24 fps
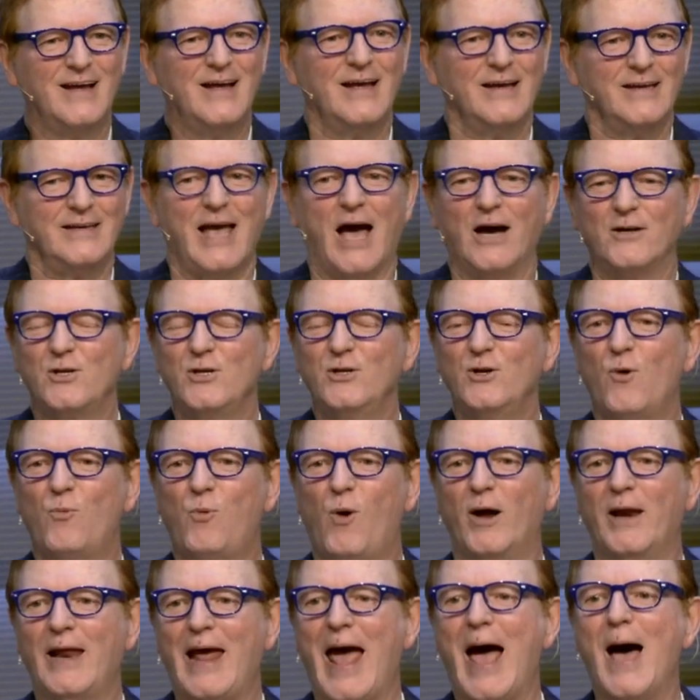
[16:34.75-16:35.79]
Yeah, you know
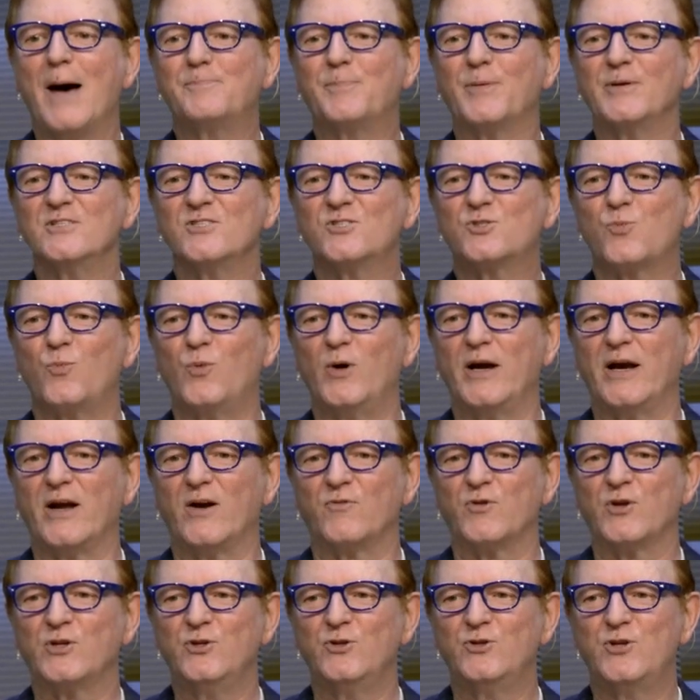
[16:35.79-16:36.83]
what happens whenever
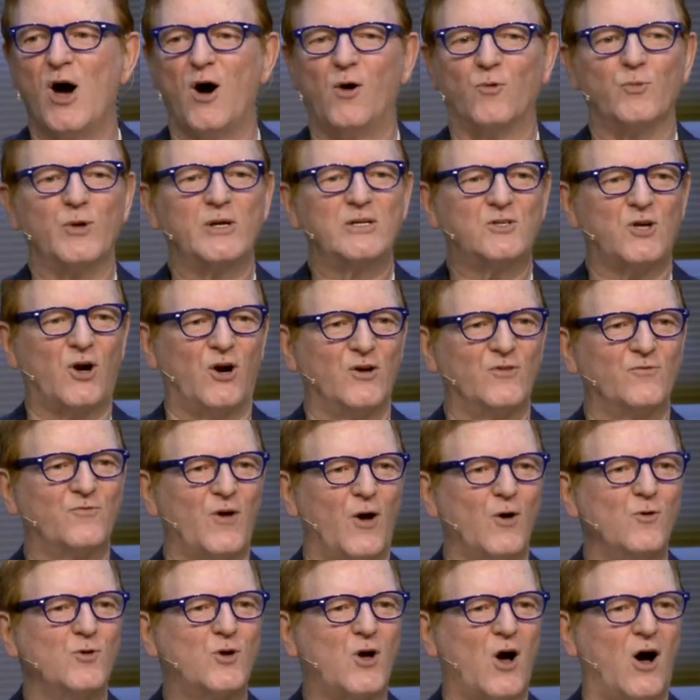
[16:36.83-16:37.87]
you don't return
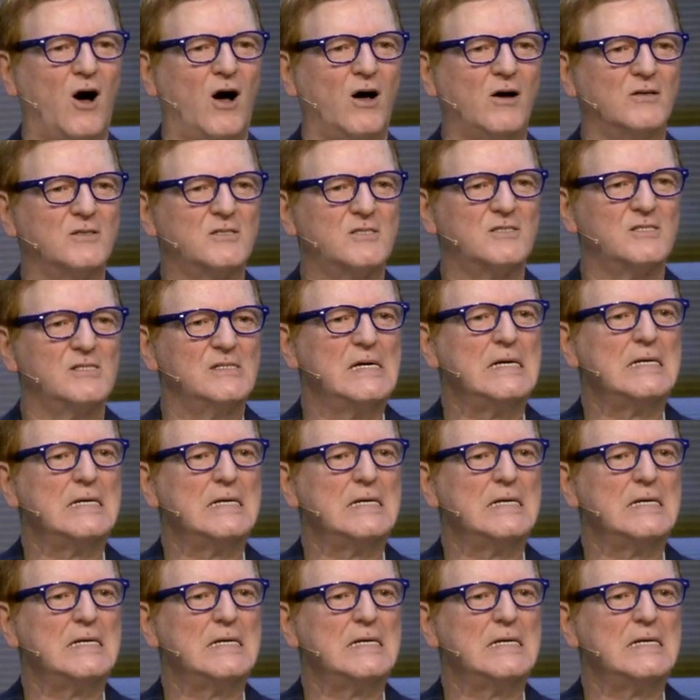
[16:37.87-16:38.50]
phone calls?